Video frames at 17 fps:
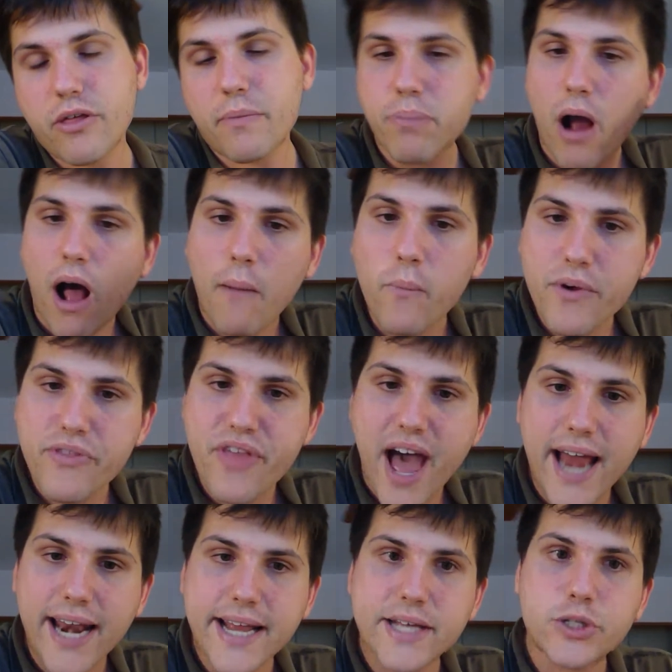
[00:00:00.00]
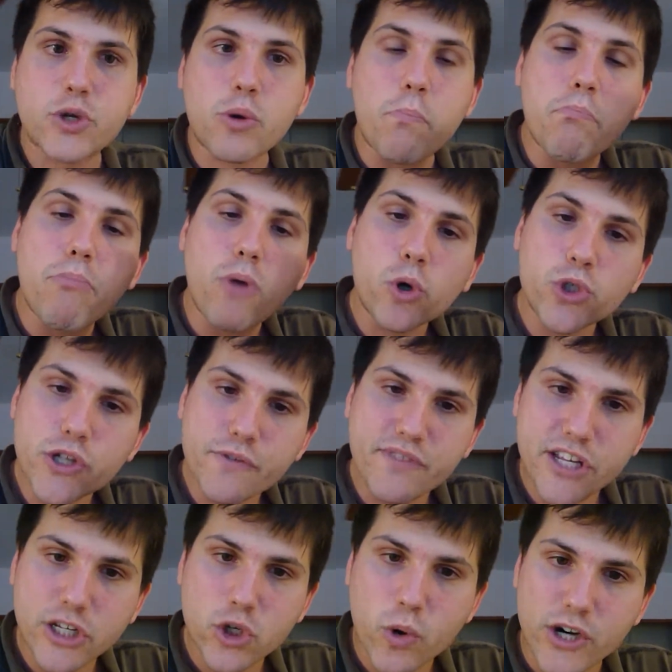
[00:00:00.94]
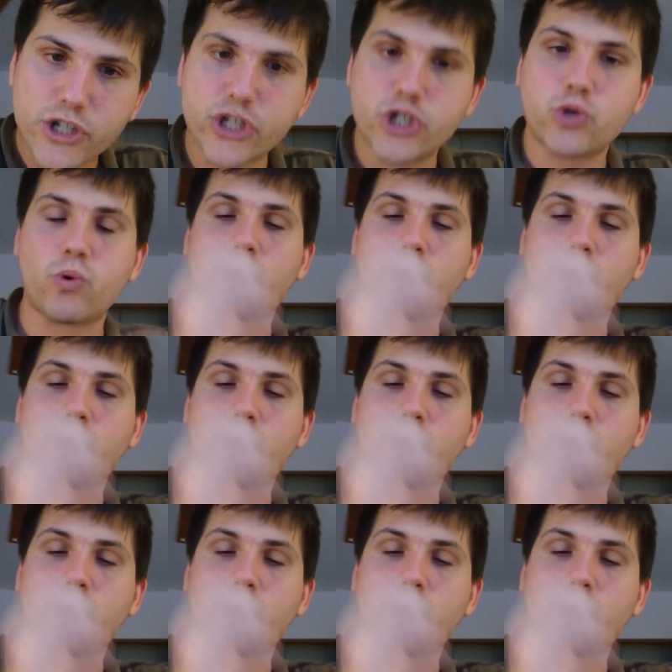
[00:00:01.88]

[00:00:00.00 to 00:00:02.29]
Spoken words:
The problem with that is most of these questions